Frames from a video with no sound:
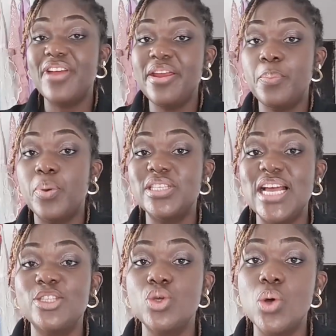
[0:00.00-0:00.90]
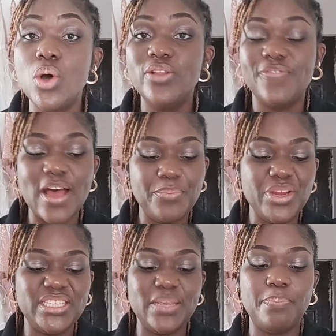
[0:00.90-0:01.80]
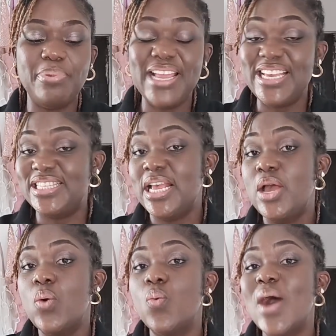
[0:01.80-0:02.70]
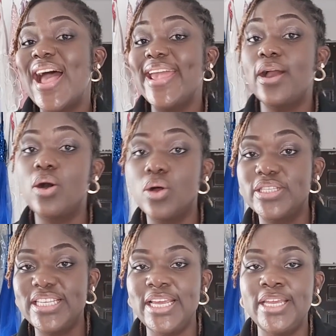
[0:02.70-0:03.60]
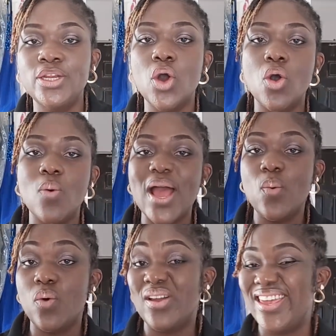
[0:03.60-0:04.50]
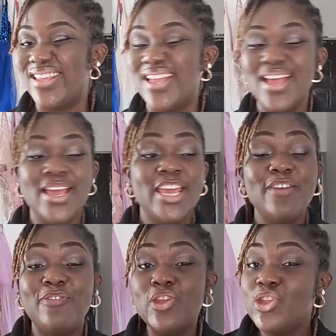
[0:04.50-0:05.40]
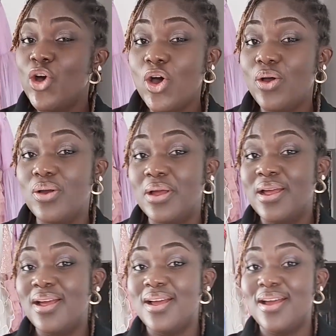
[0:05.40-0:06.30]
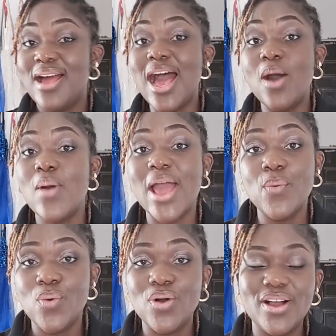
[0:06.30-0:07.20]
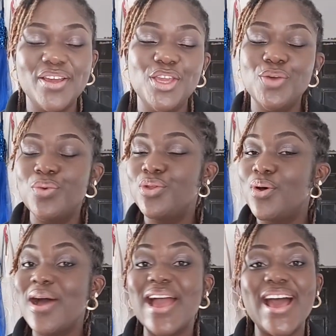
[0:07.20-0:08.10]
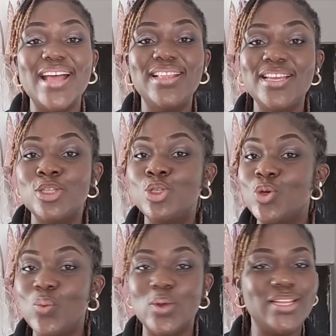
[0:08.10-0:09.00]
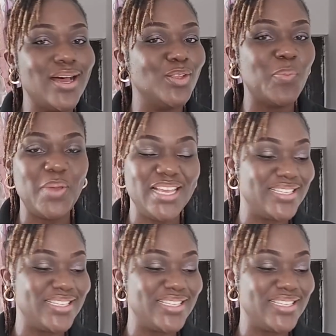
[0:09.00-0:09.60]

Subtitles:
It's important to hold fabrics in place while cutting or while working. If you know how I work, you will know I hardly do without pins.